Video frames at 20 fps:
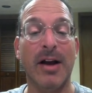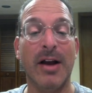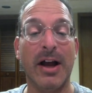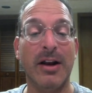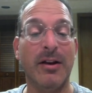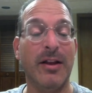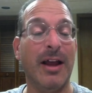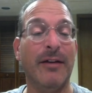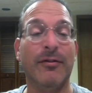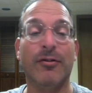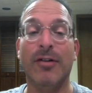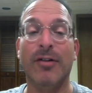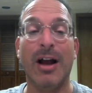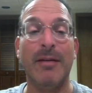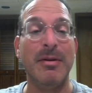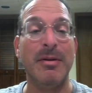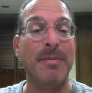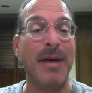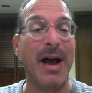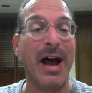I don't have
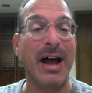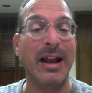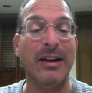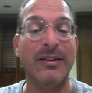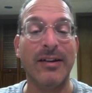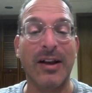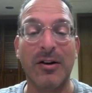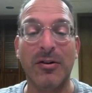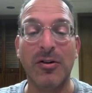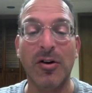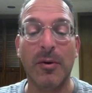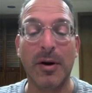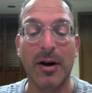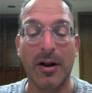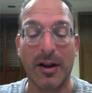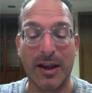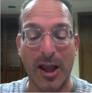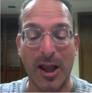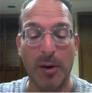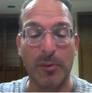Krabby Patties. I don't know what a
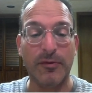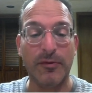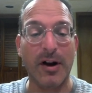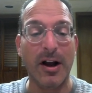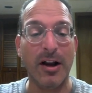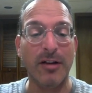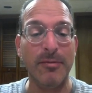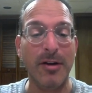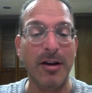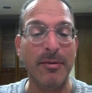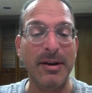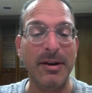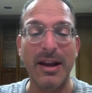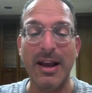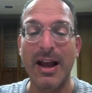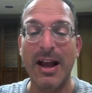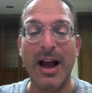kelp fries maybe.